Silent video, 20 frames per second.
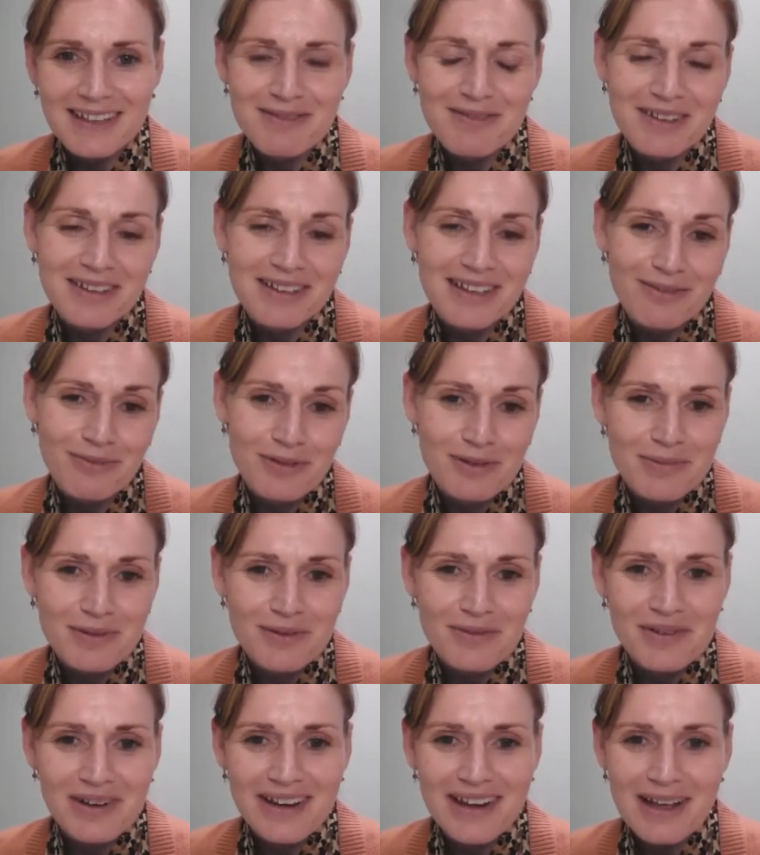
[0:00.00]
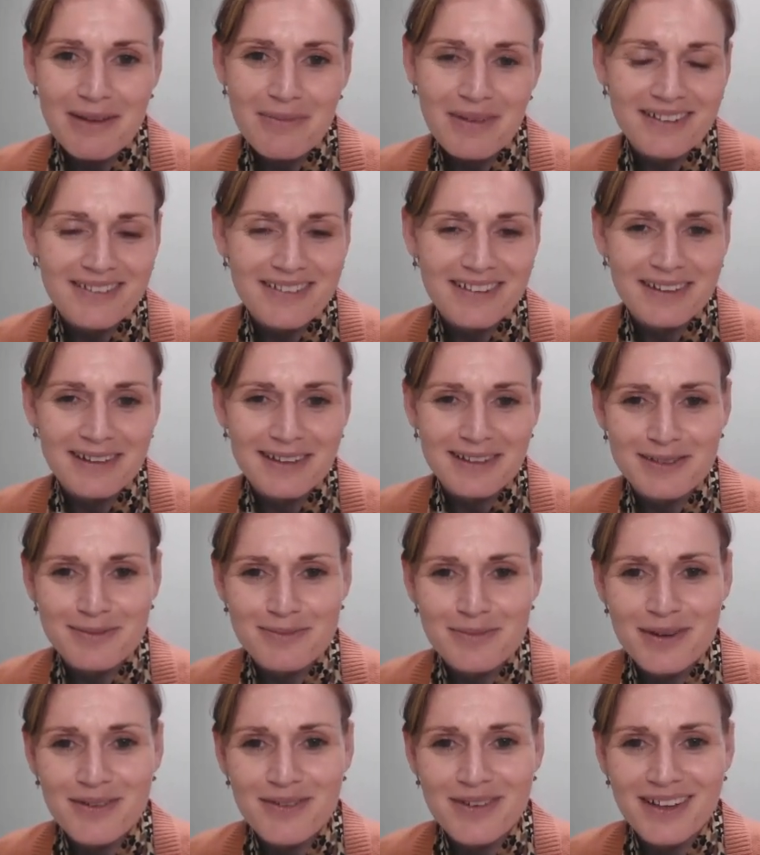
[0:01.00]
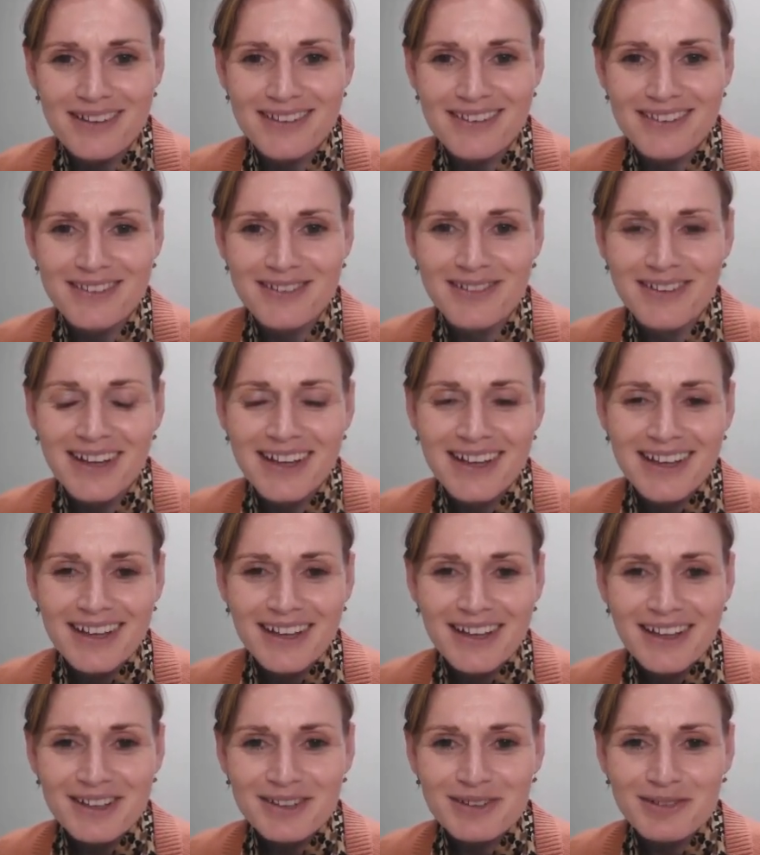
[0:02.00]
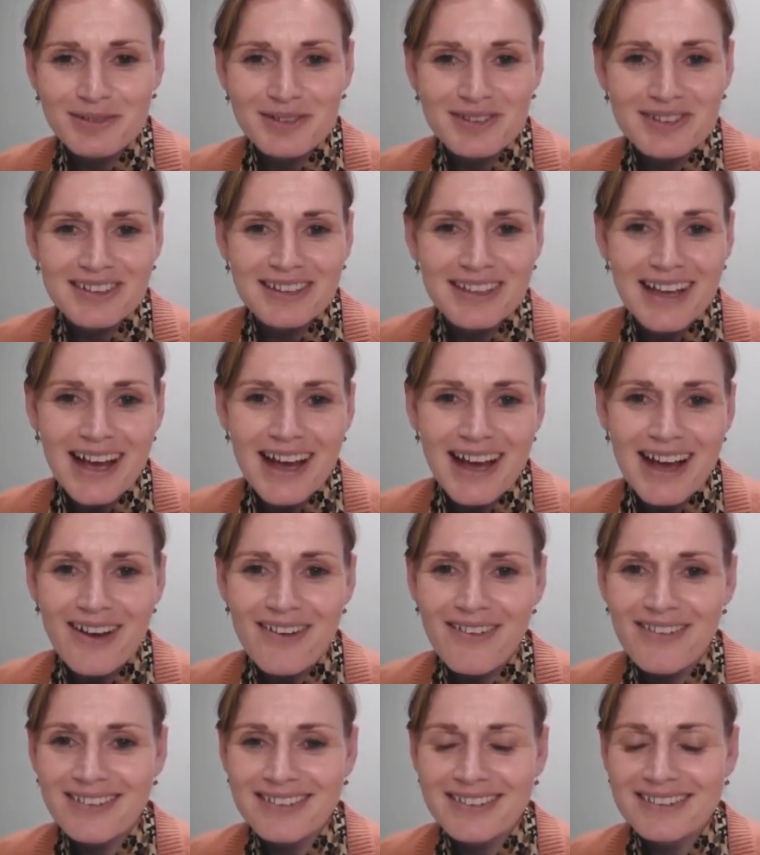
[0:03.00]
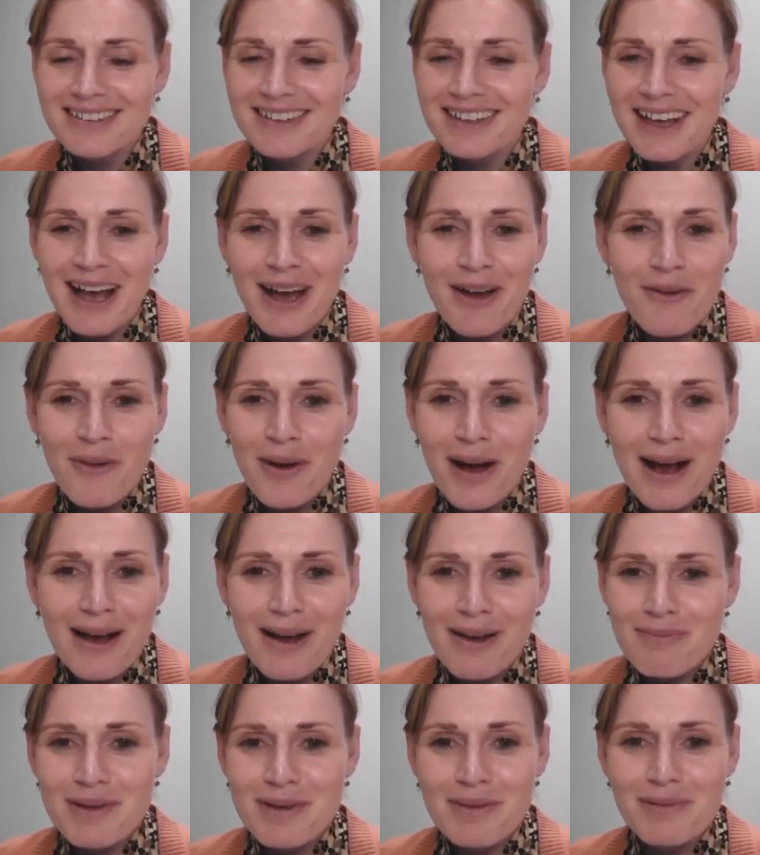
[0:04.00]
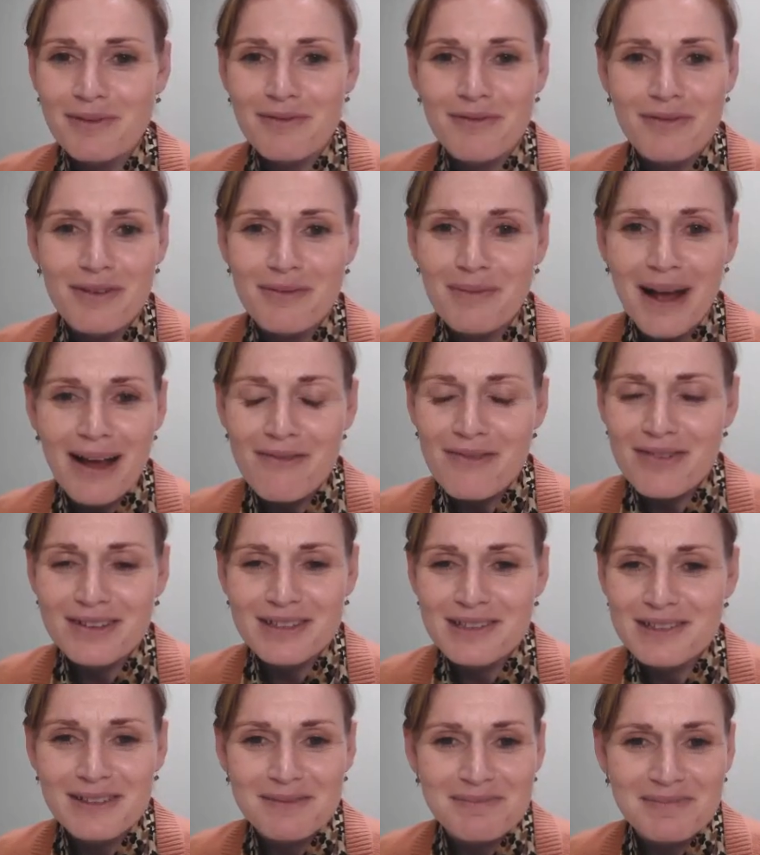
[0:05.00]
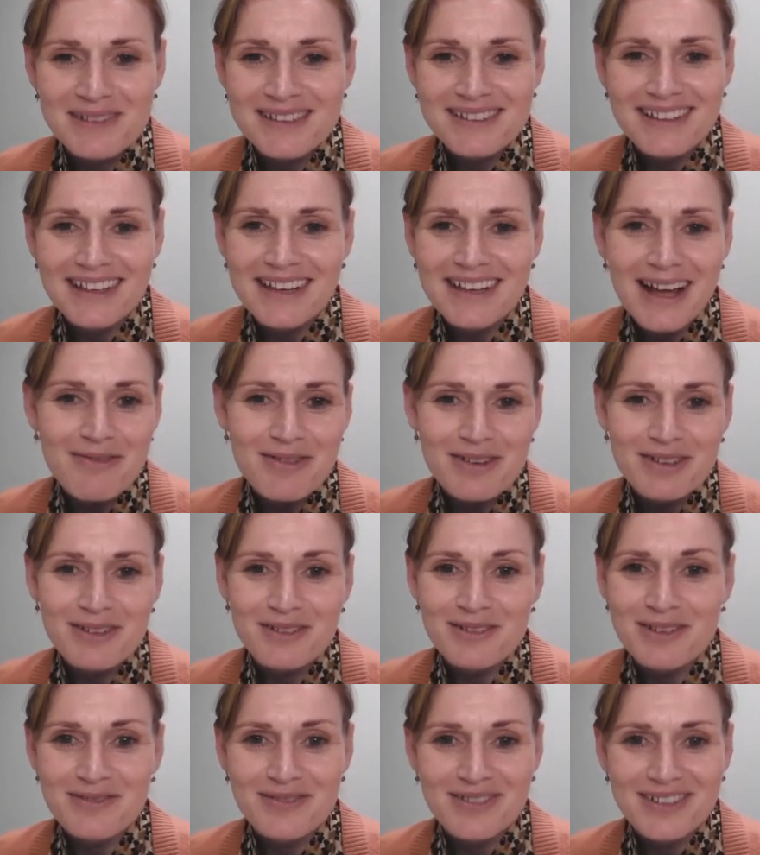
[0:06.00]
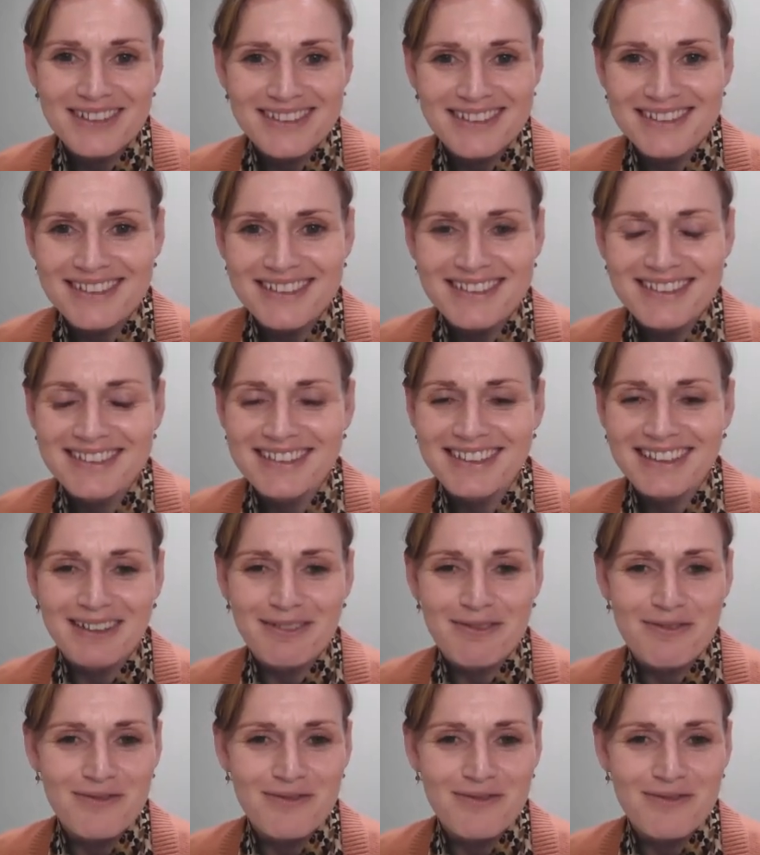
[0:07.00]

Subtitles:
and I think that will be really amazing experience to see how people from other disciplines and other universities